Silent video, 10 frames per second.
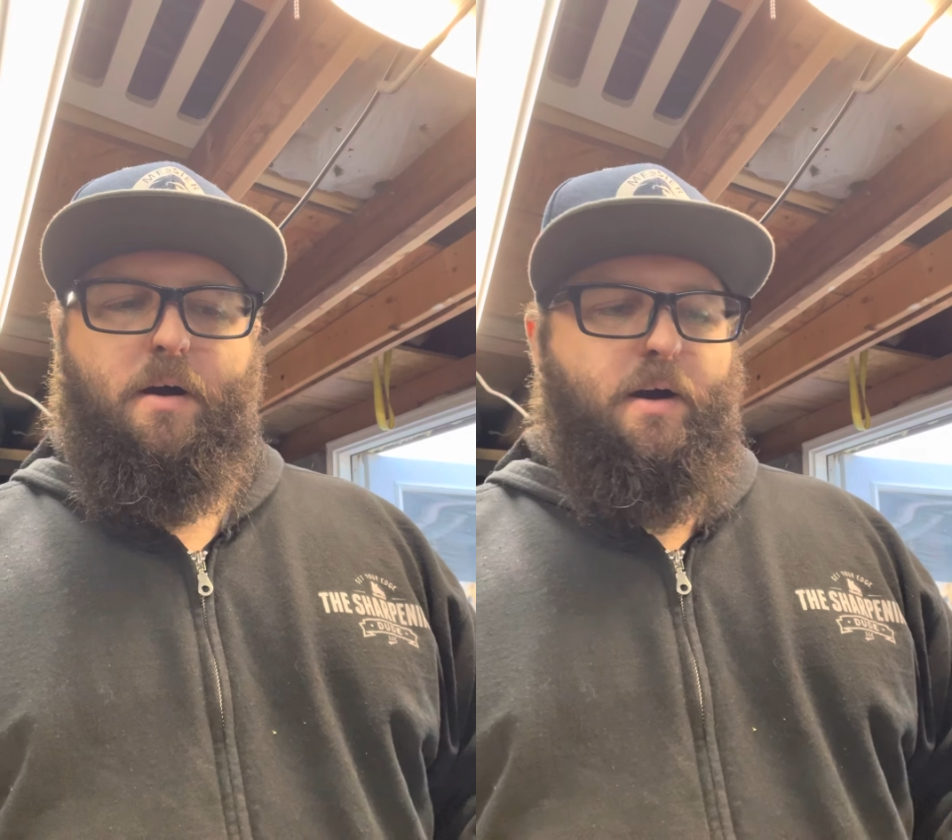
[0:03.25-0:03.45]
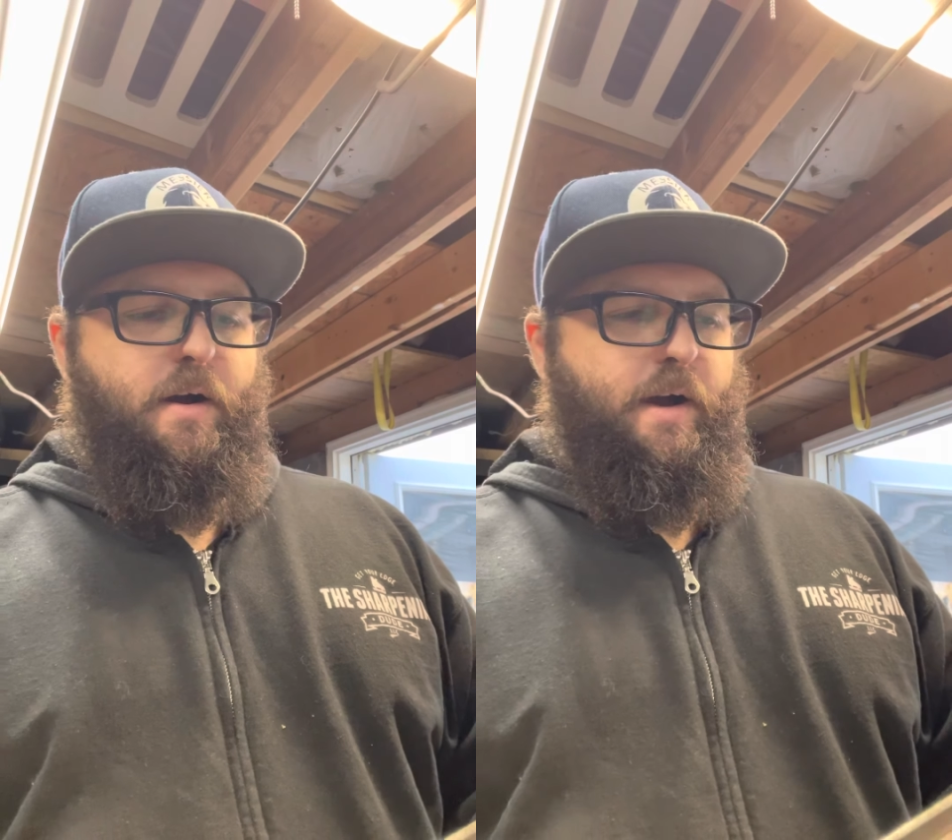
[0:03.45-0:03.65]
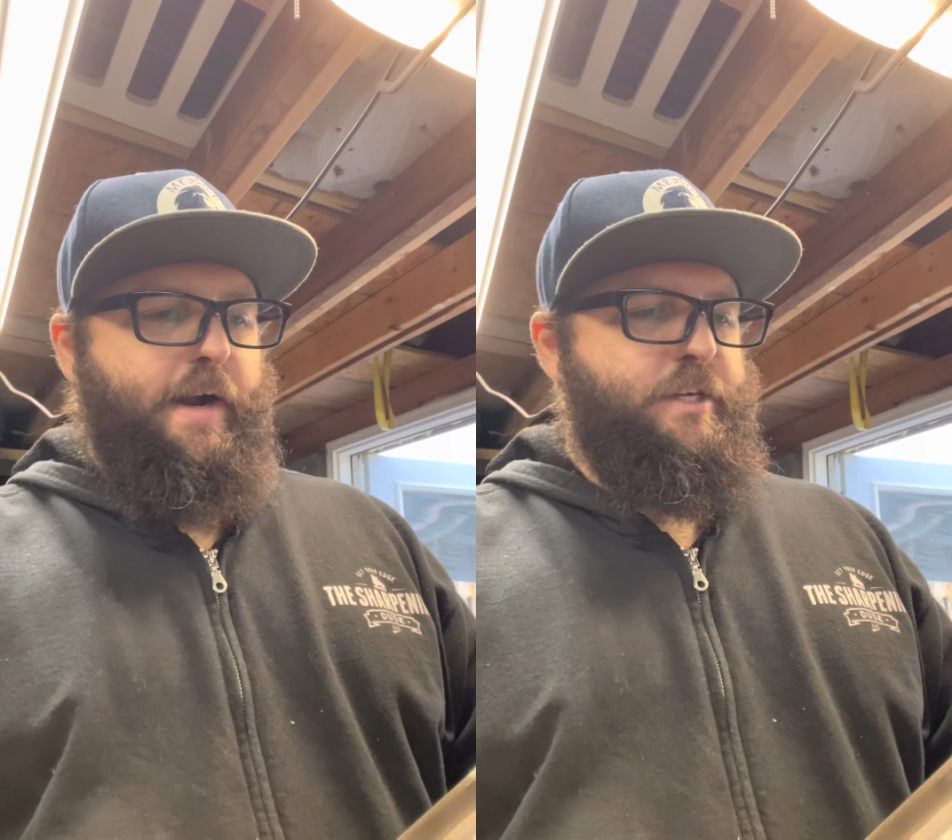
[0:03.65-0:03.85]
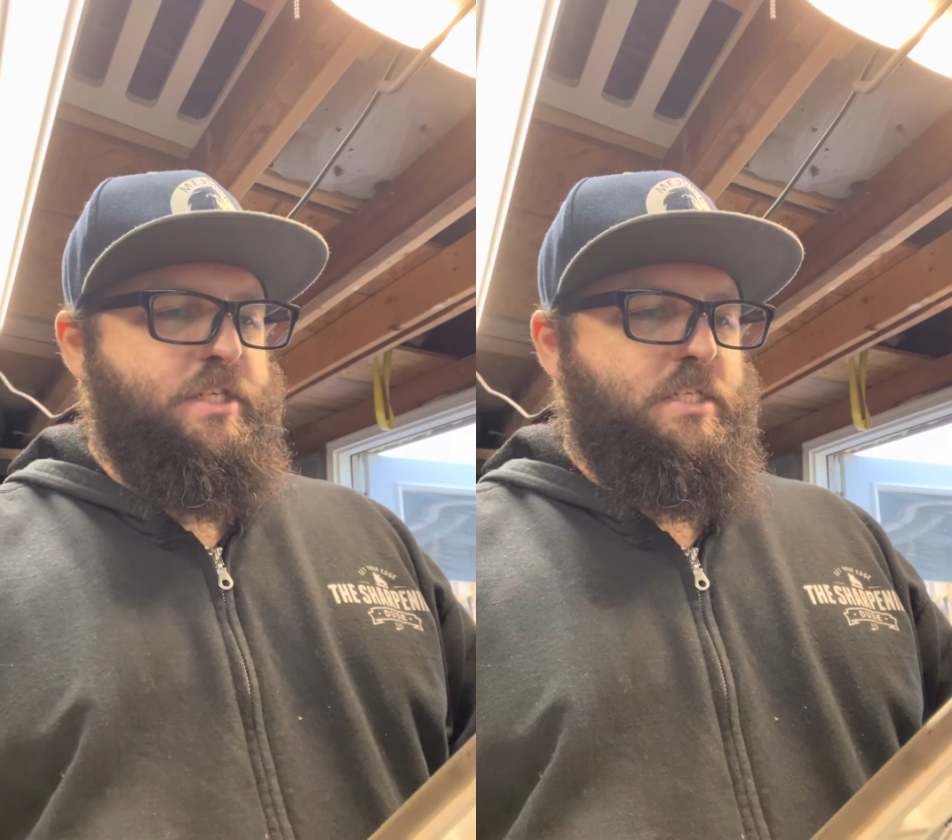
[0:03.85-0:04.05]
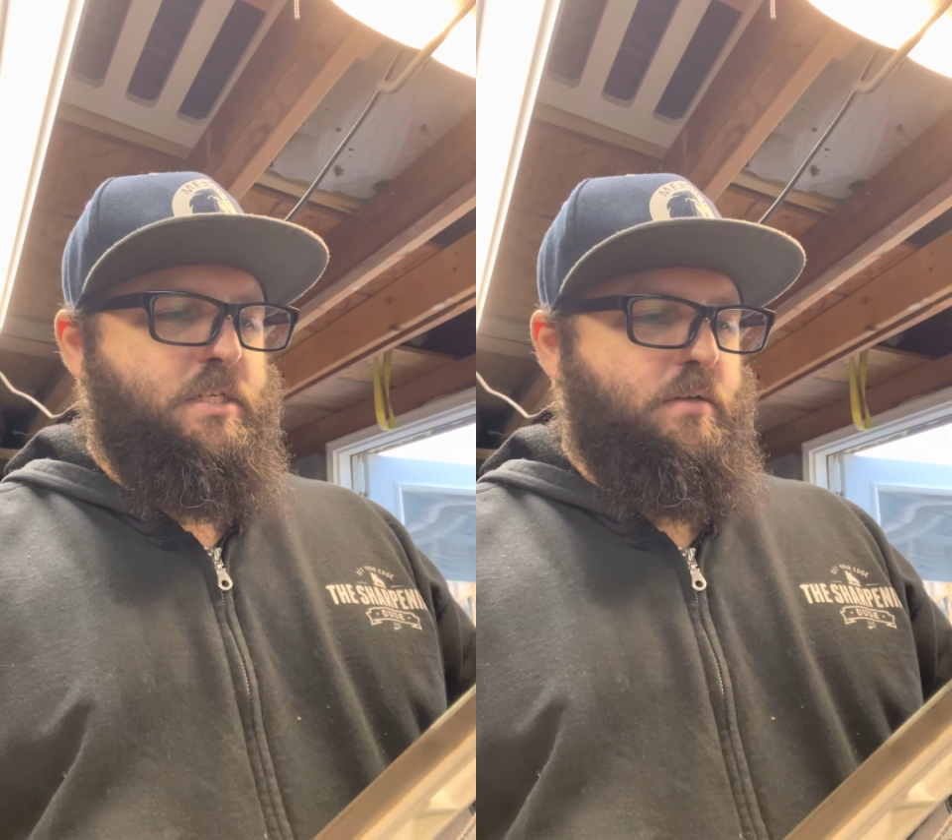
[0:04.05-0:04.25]
I
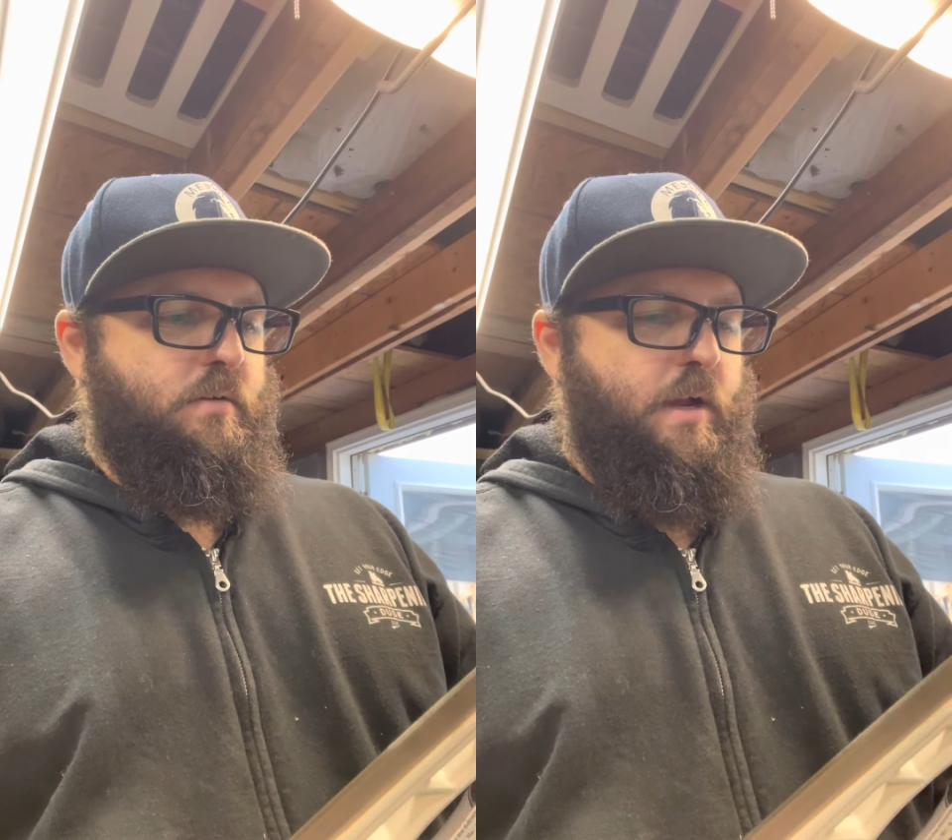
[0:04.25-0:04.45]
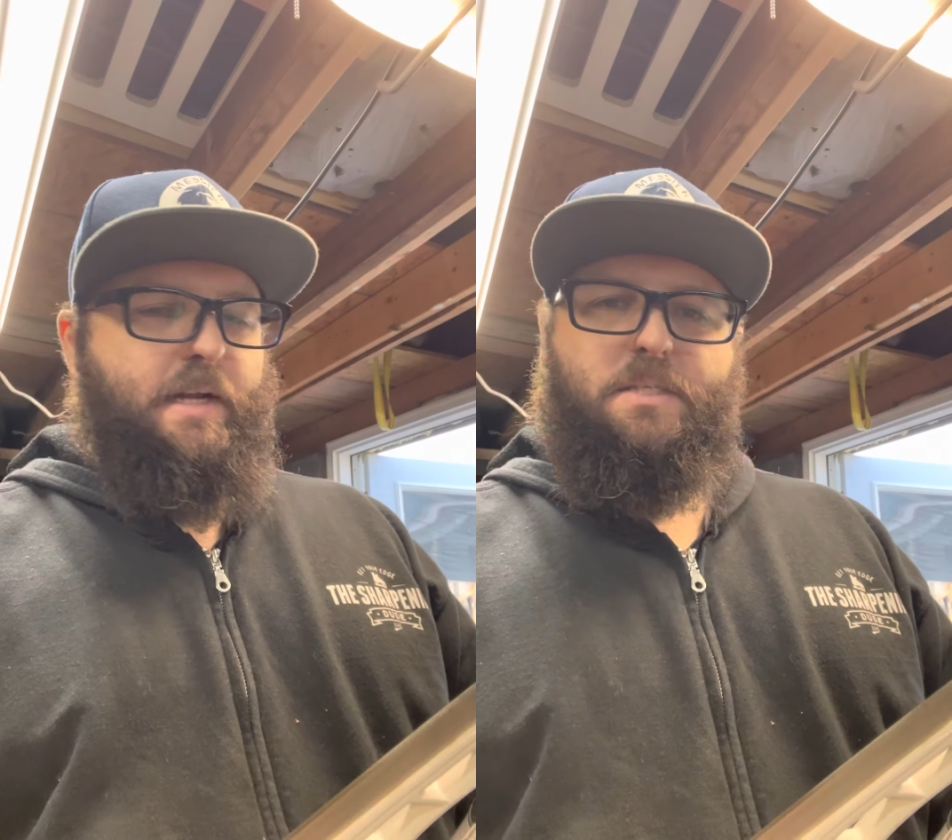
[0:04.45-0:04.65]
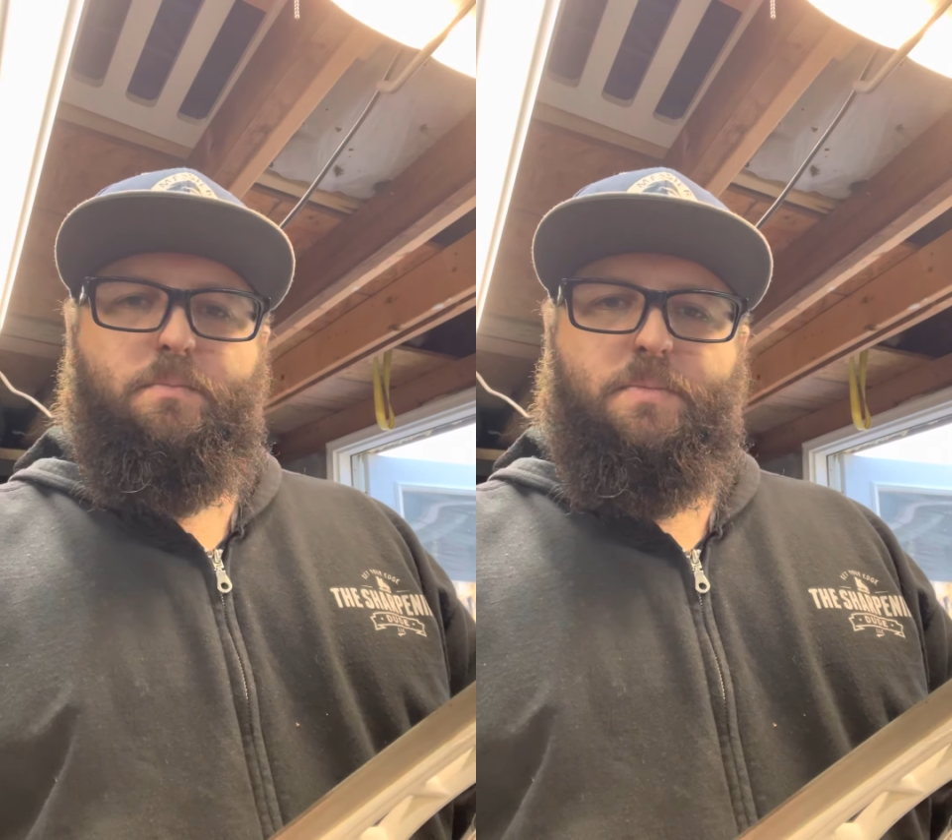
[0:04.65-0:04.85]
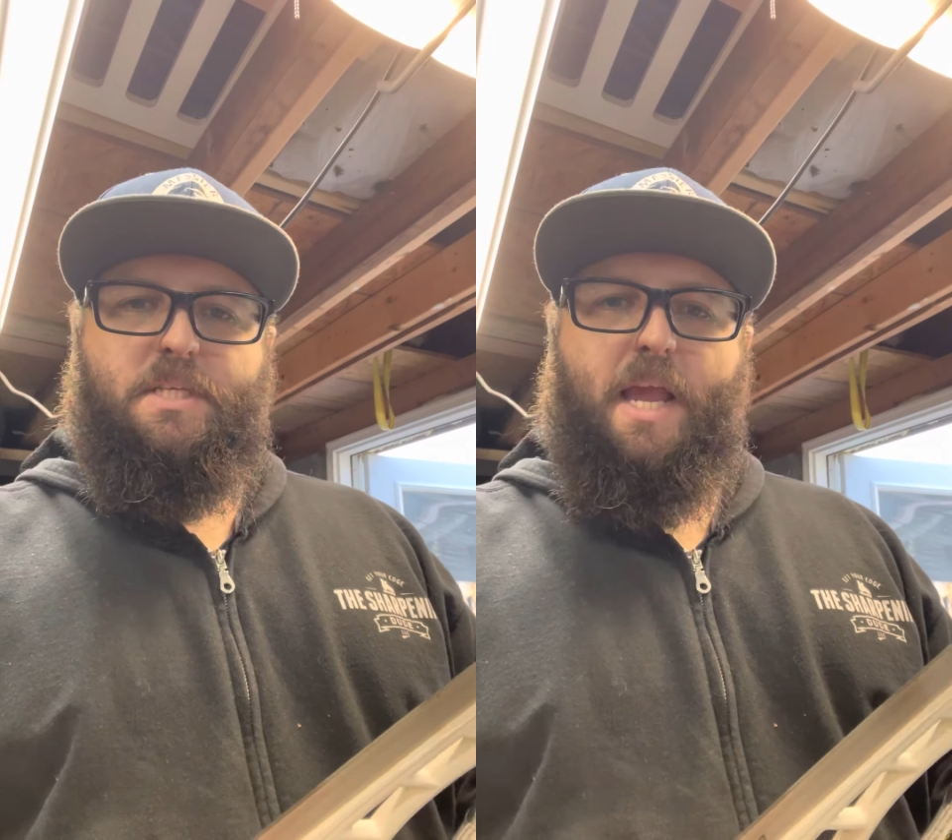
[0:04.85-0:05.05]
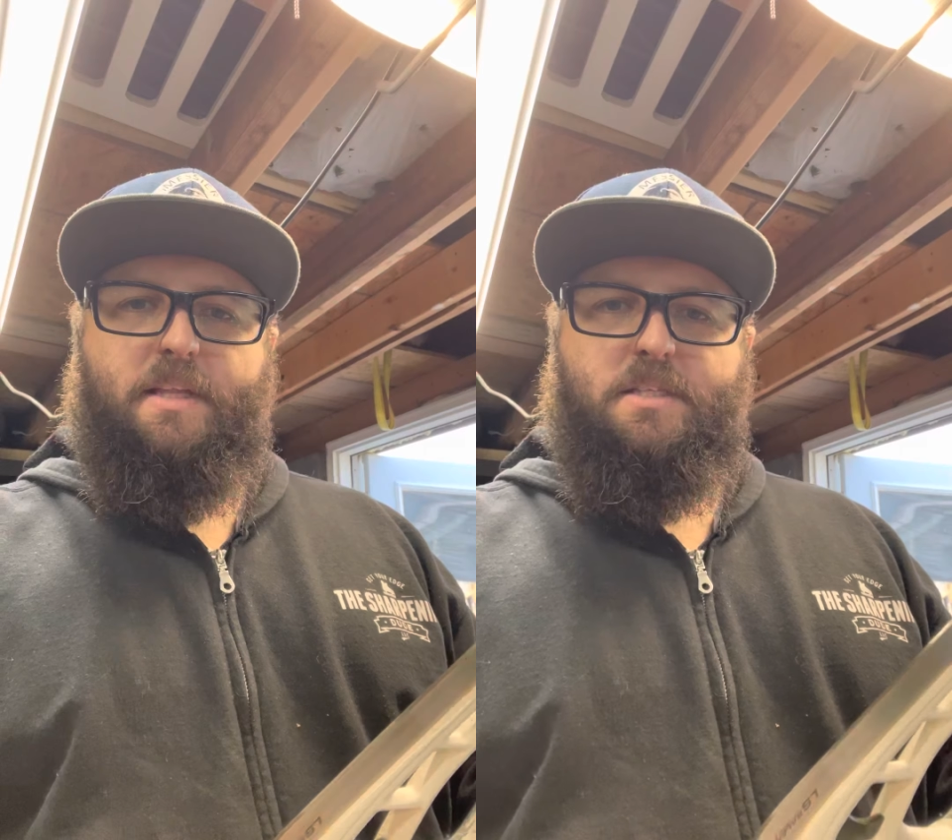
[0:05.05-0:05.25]
just got some
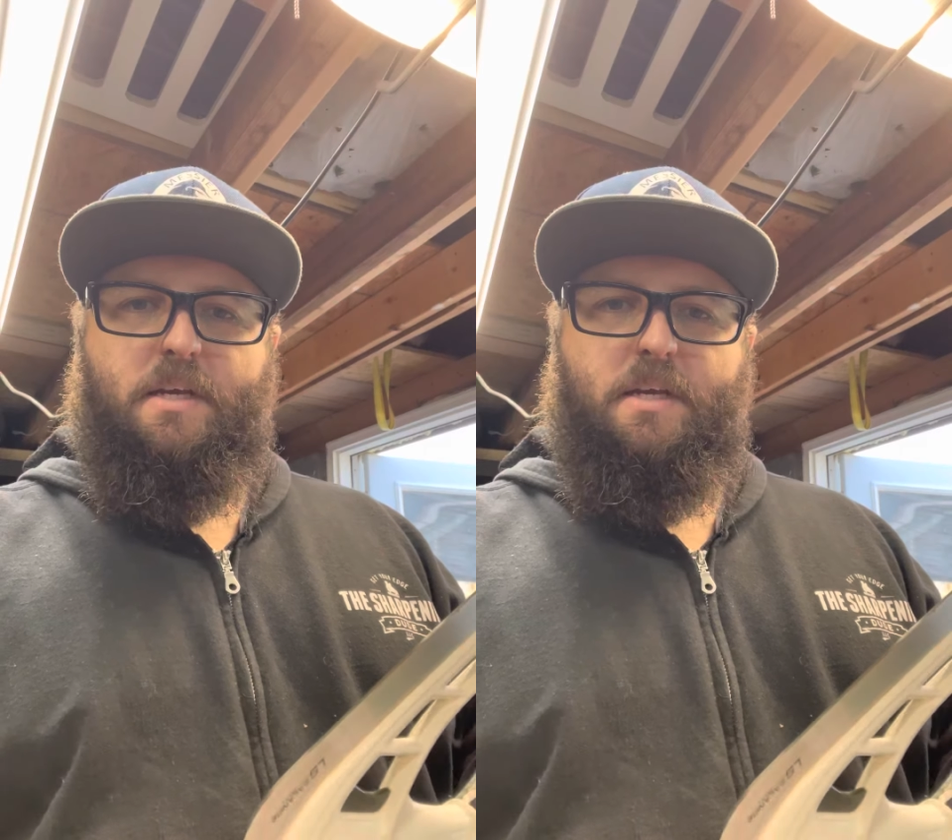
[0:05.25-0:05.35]
skates